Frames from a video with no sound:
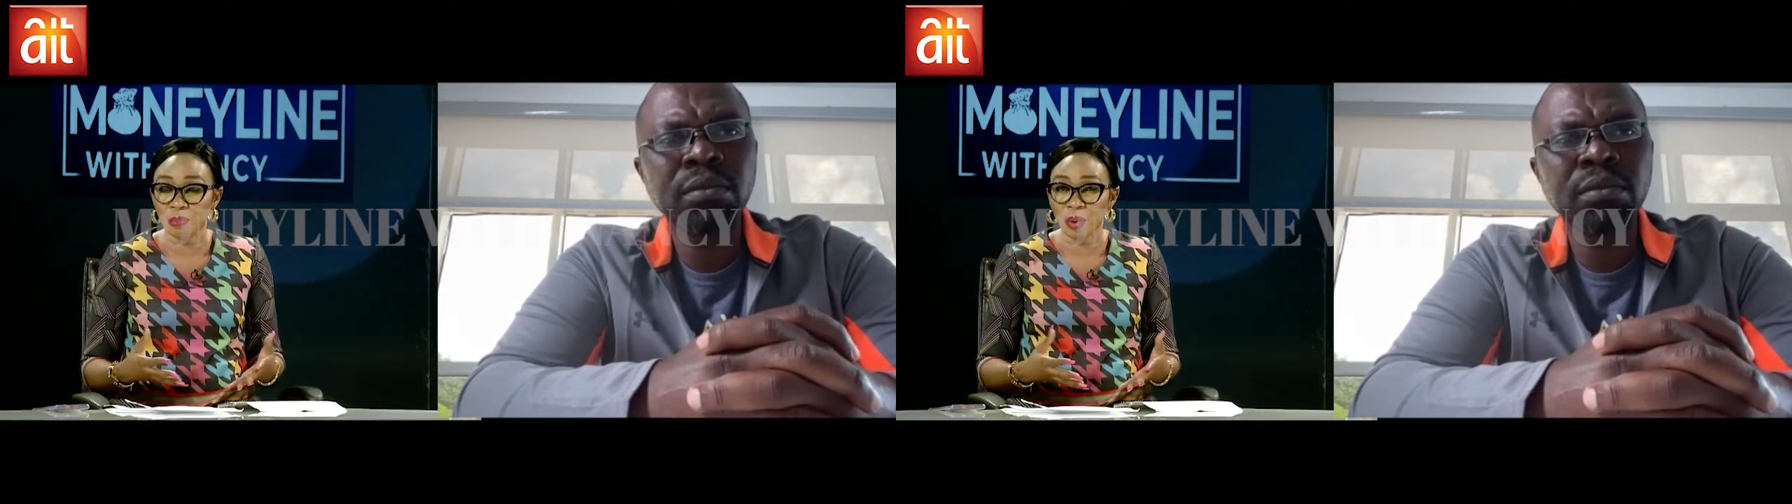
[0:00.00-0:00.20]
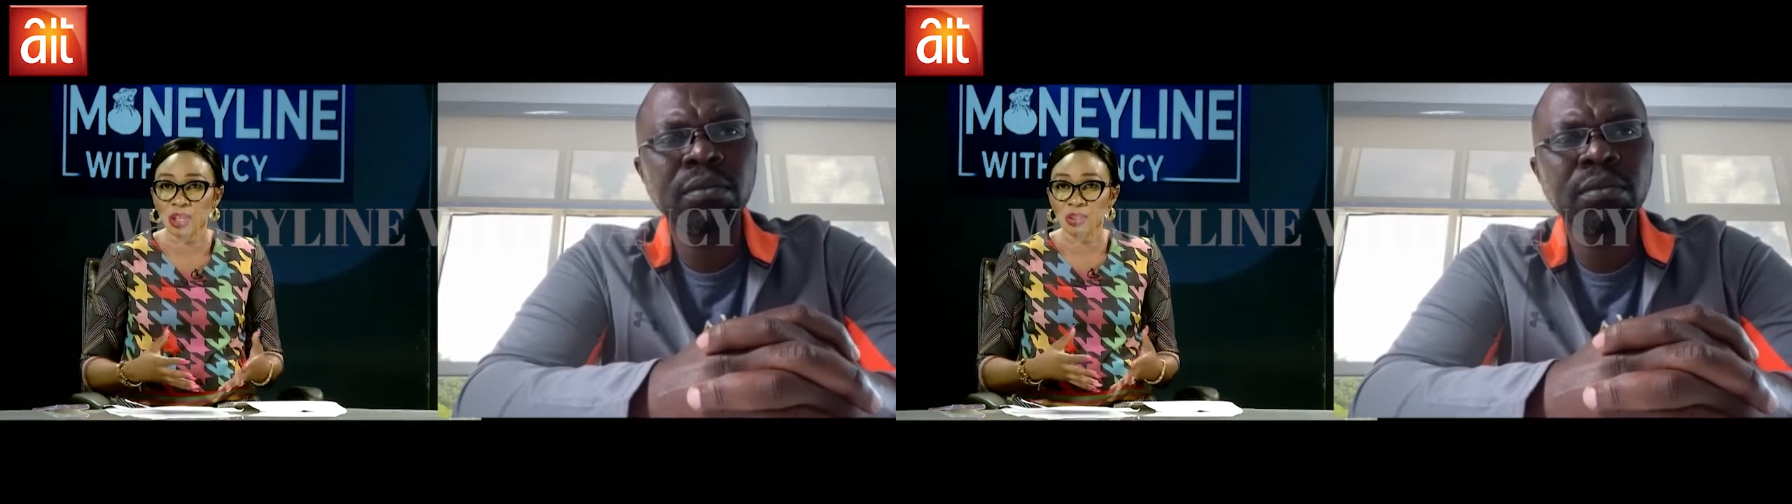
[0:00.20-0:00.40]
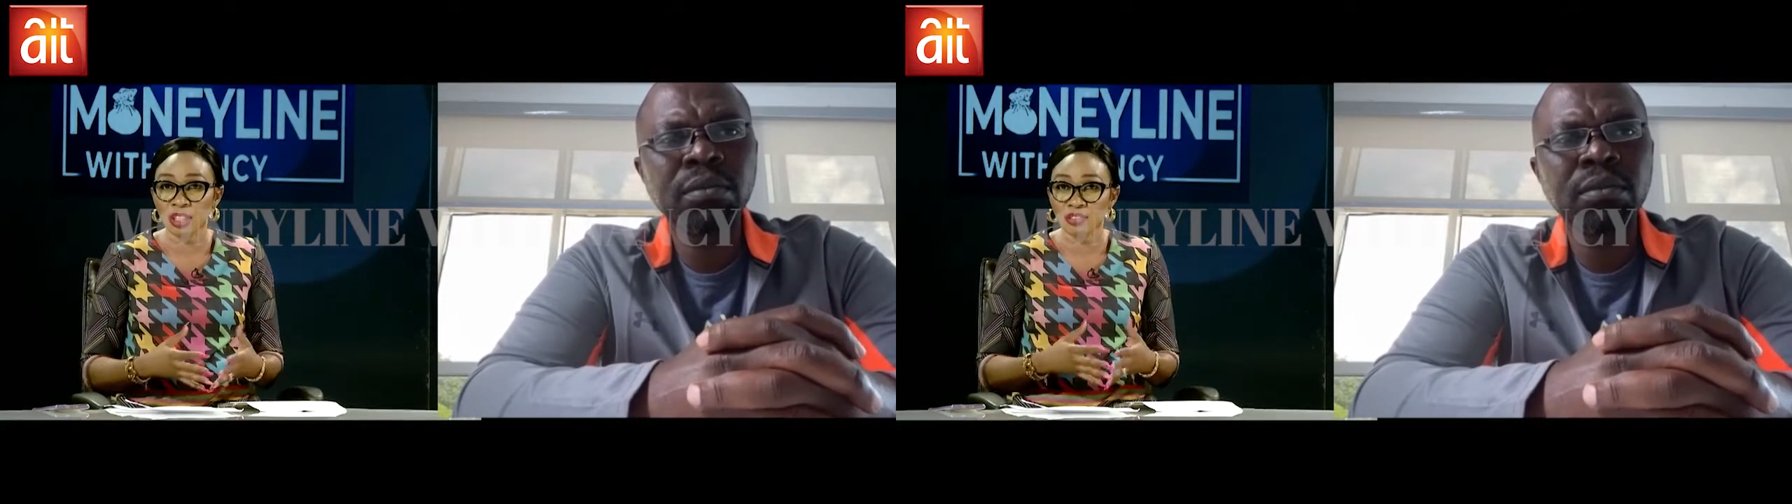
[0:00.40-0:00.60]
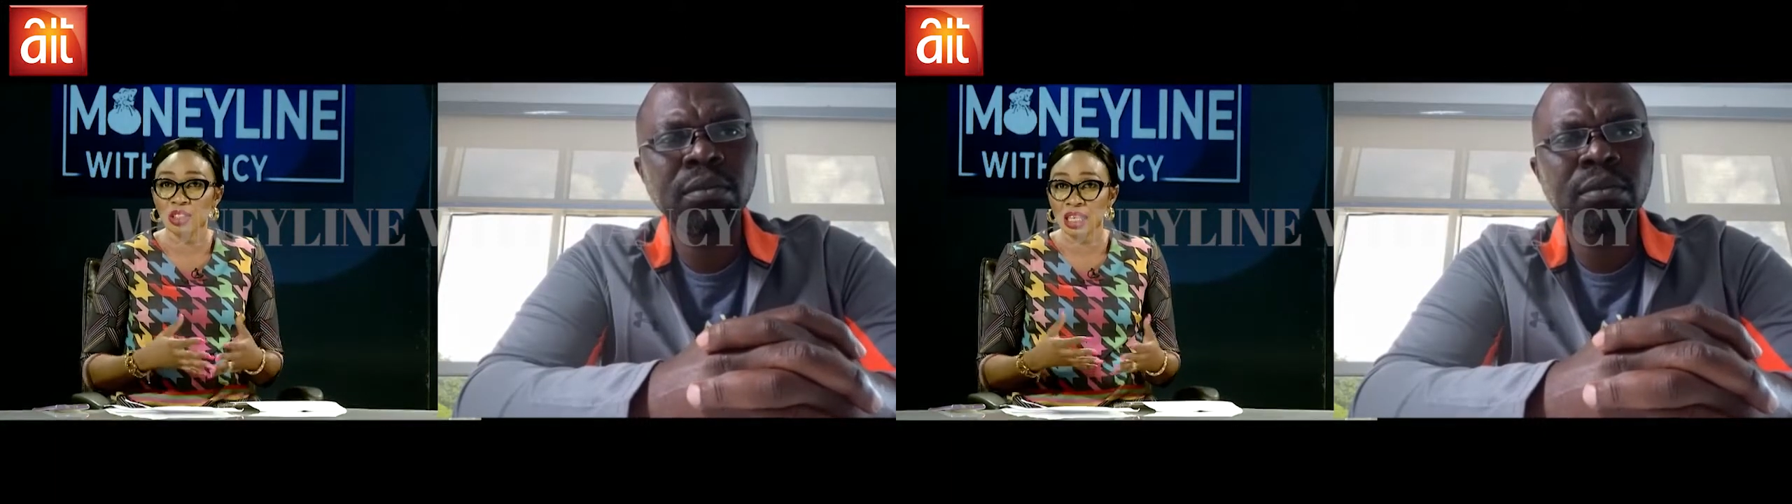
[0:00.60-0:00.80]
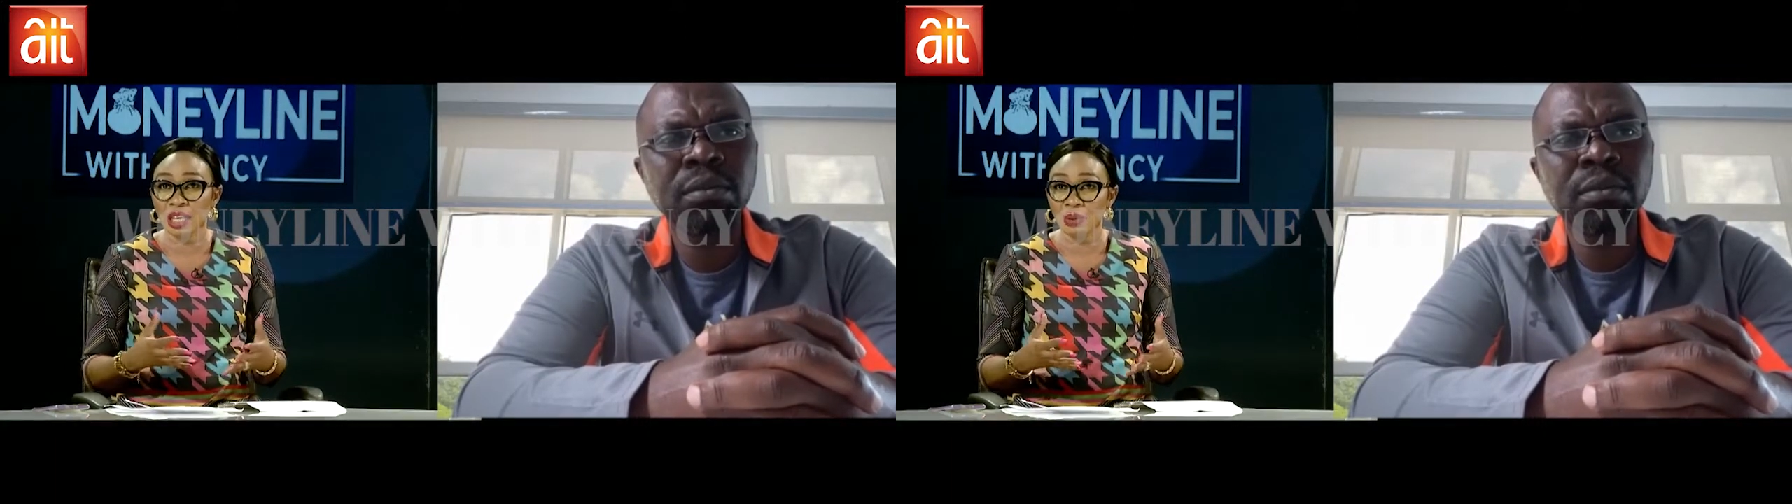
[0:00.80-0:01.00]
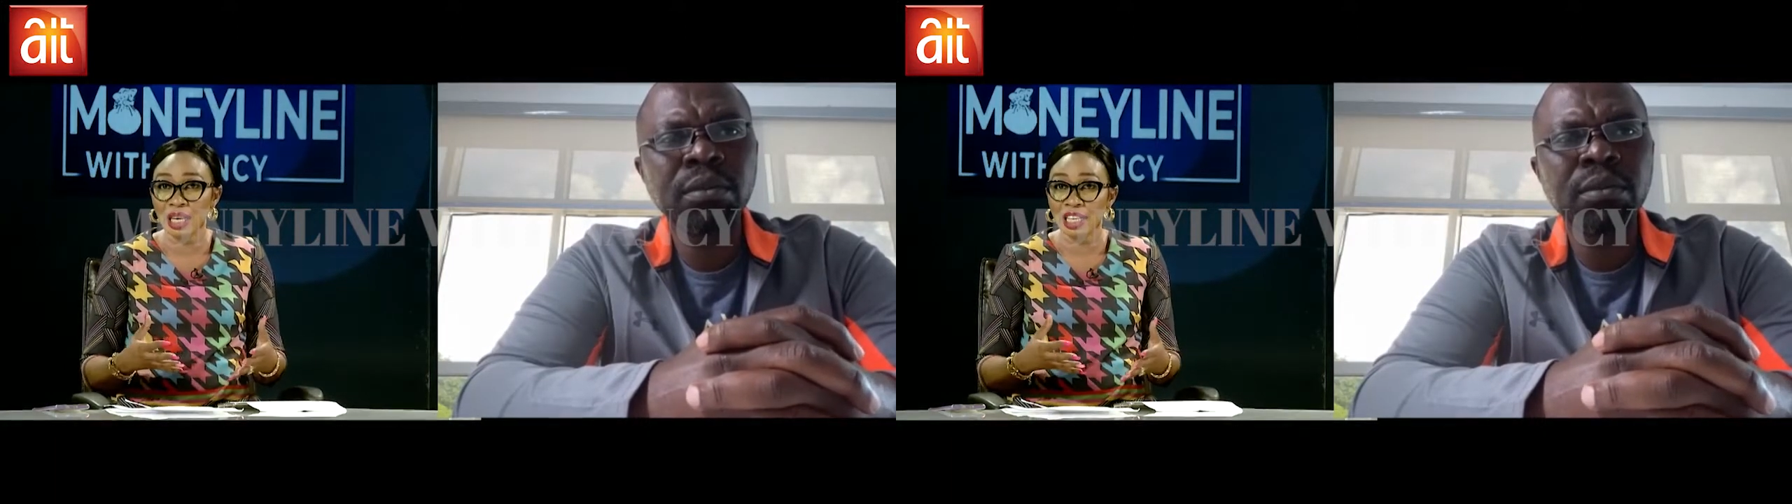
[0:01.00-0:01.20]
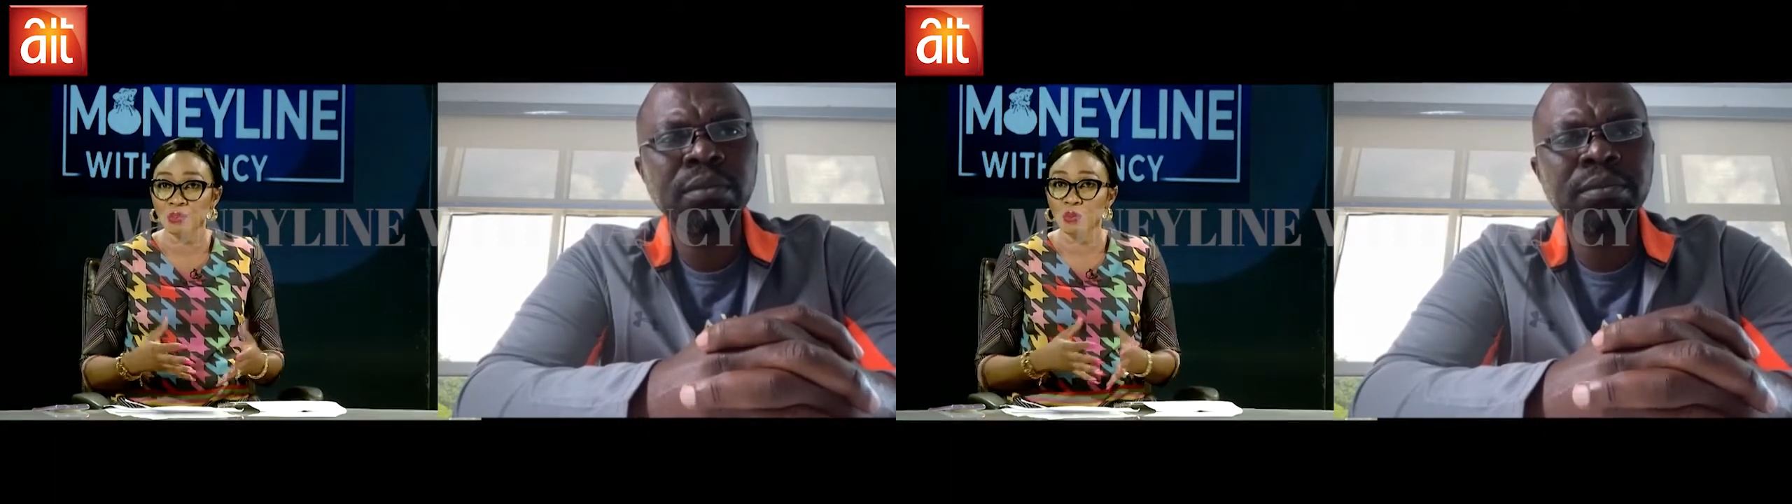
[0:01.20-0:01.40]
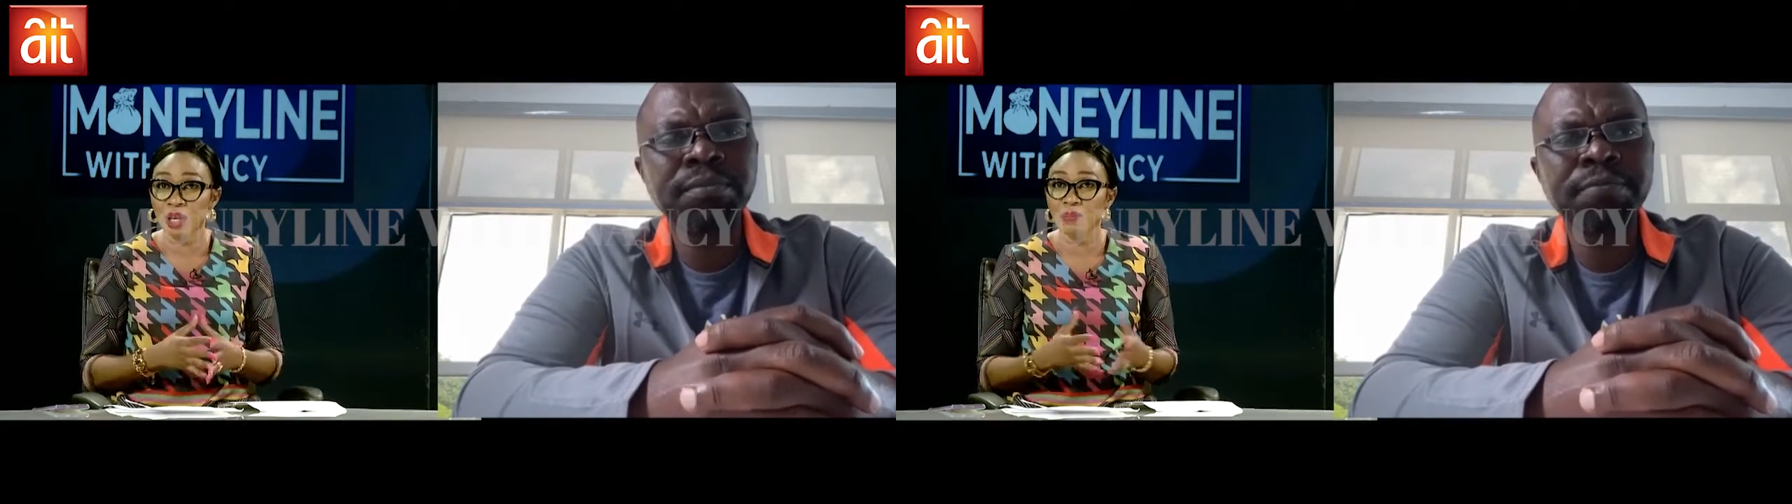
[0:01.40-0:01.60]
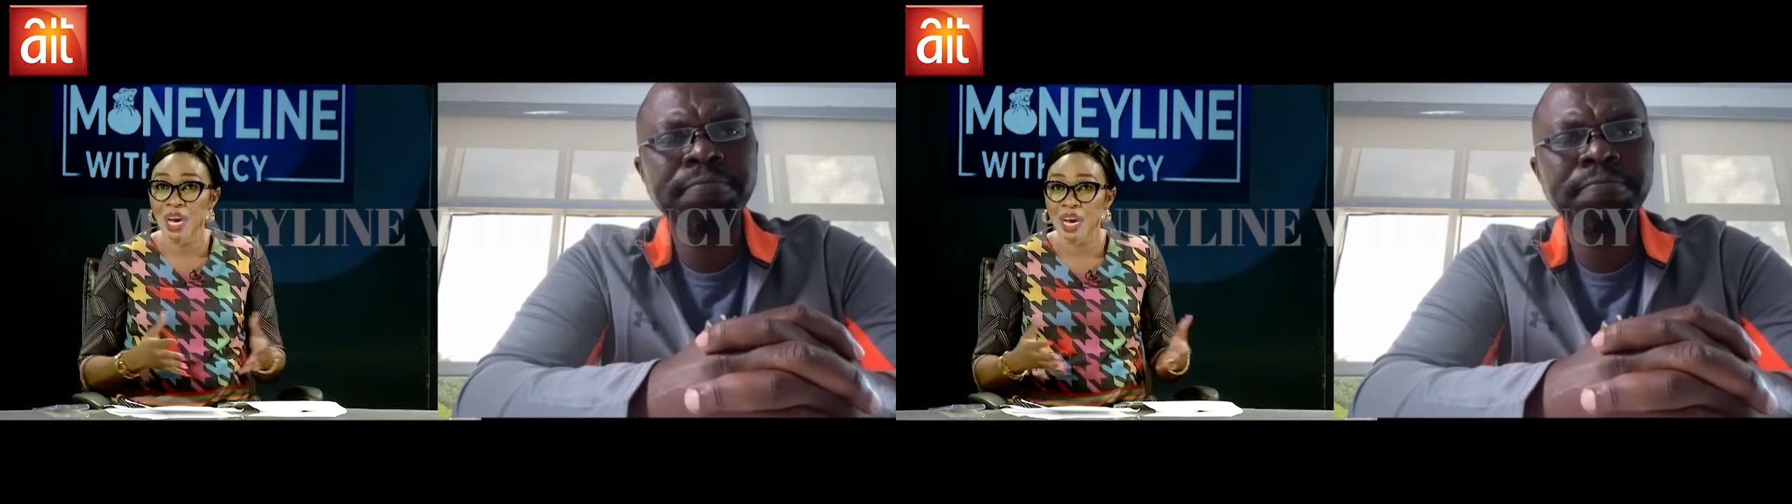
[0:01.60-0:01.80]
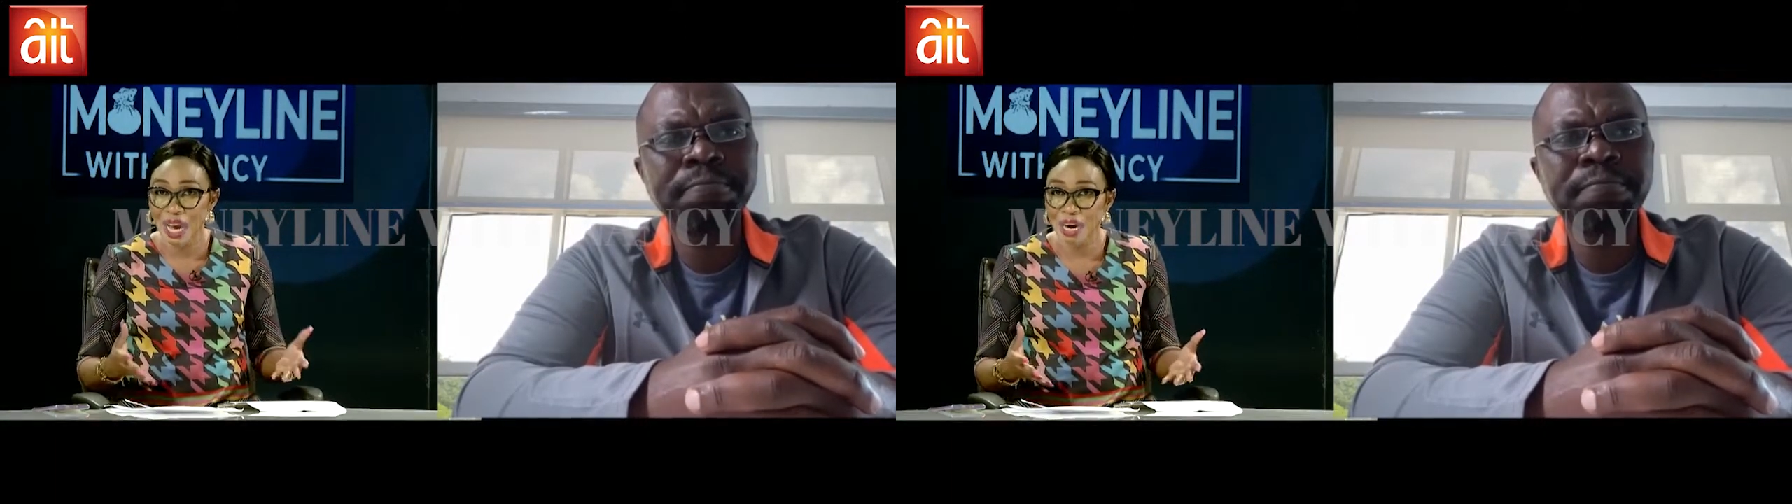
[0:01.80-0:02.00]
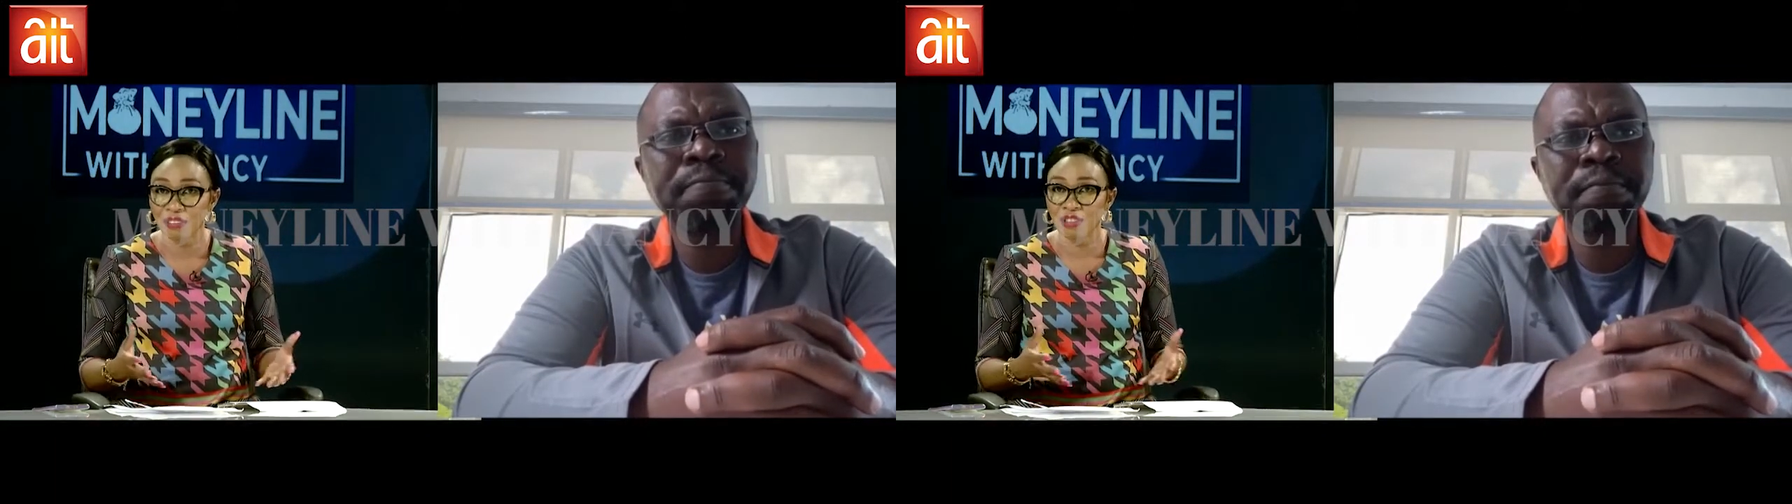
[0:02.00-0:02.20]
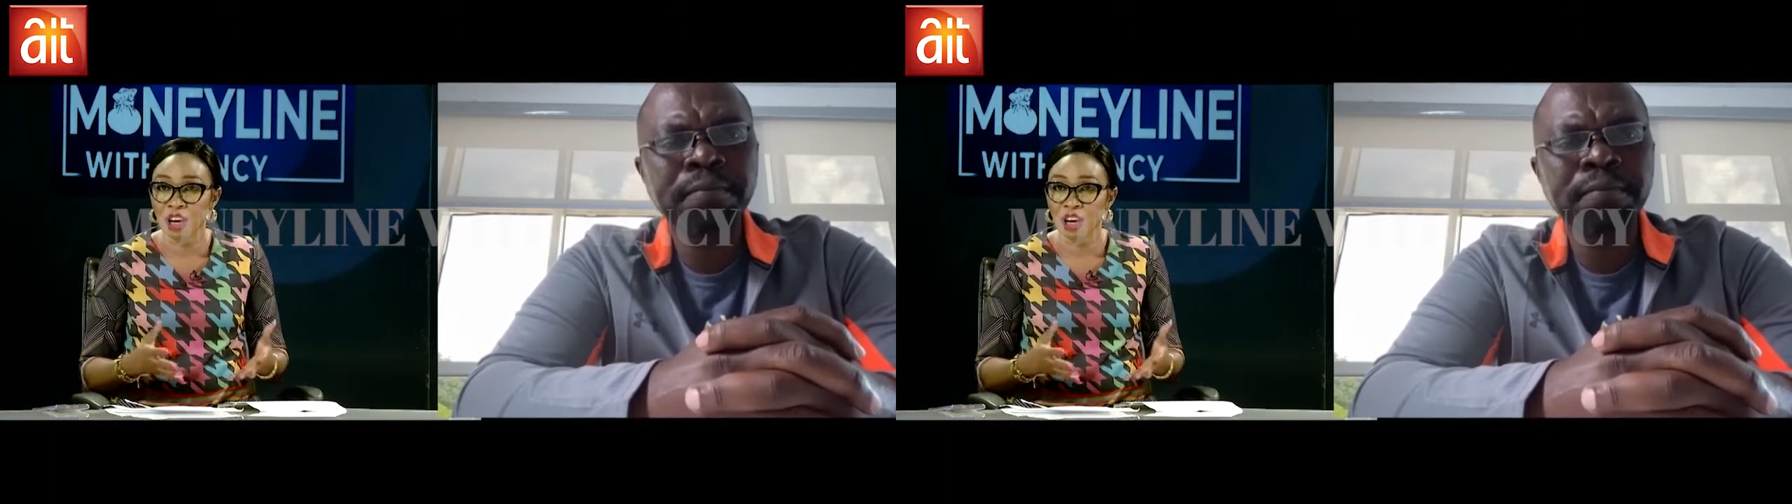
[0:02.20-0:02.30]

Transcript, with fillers: but if you take a look at it, we may have.